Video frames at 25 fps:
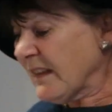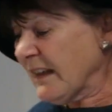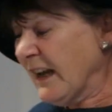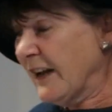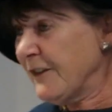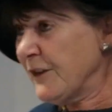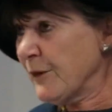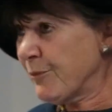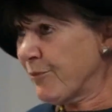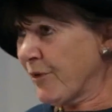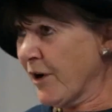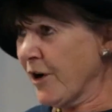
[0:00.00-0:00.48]

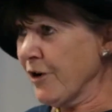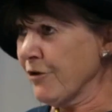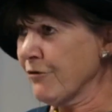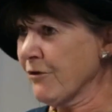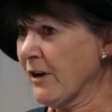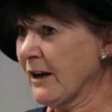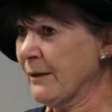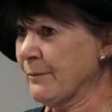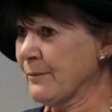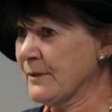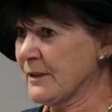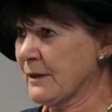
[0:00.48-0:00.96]
And the
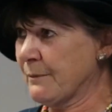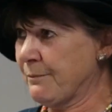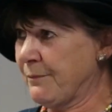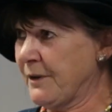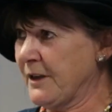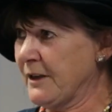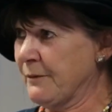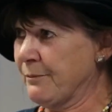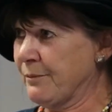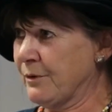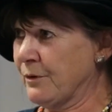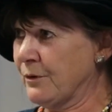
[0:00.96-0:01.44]
programs that
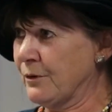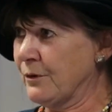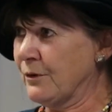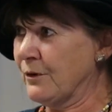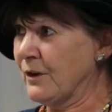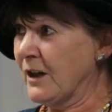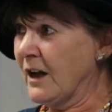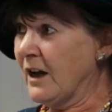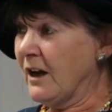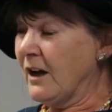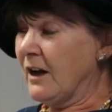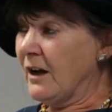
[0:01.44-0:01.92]
people